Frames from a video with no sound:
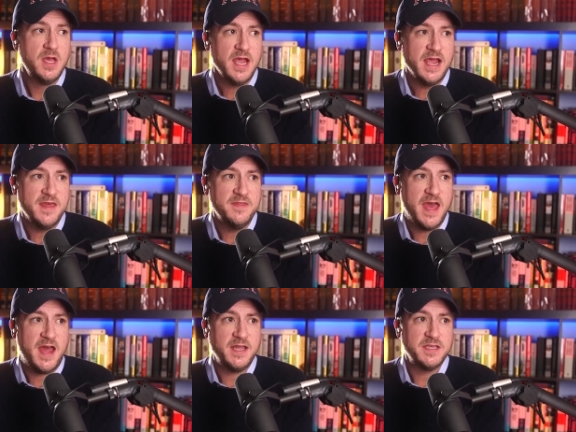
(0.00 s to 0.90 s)
And
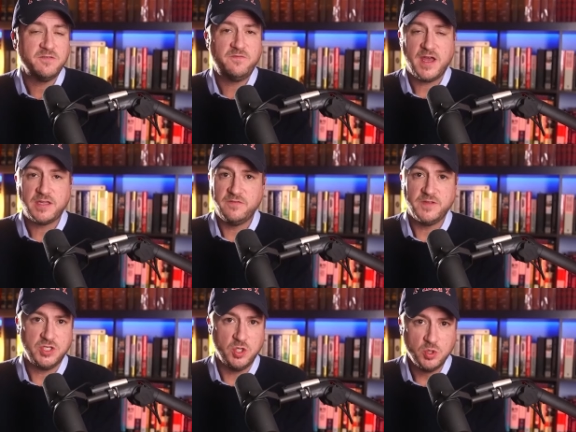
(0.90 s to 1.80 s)
that is effective. It's
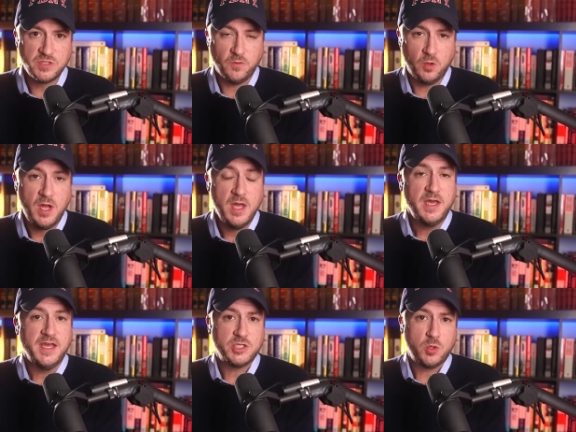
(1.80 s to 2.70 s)
useful.
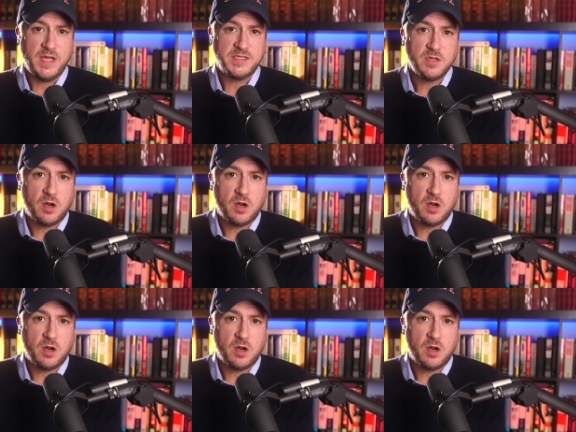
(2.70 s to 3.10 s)
It's a great starting